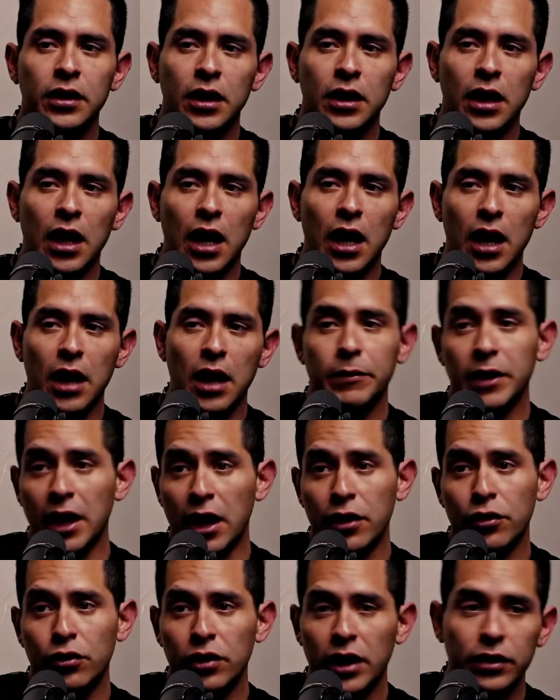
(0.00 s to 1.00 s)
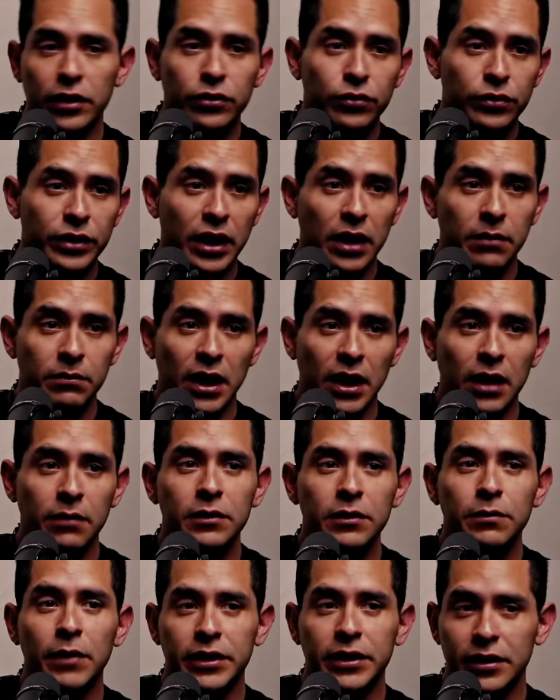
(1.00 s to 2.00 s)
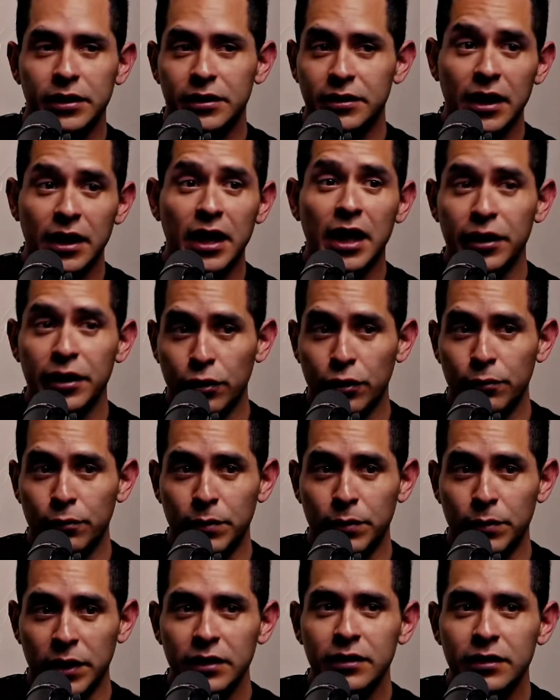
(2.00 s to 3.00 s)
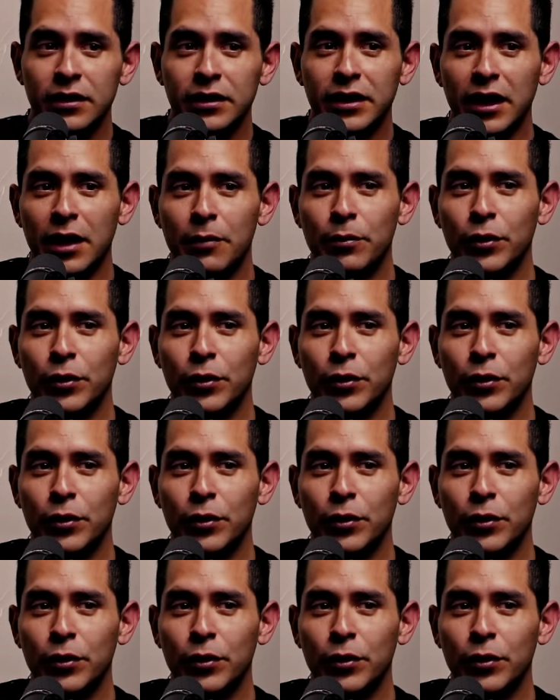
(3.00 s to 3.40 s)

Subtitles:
I mean, I don't like to name names, but it's the Garden of Peace in Tarapoto.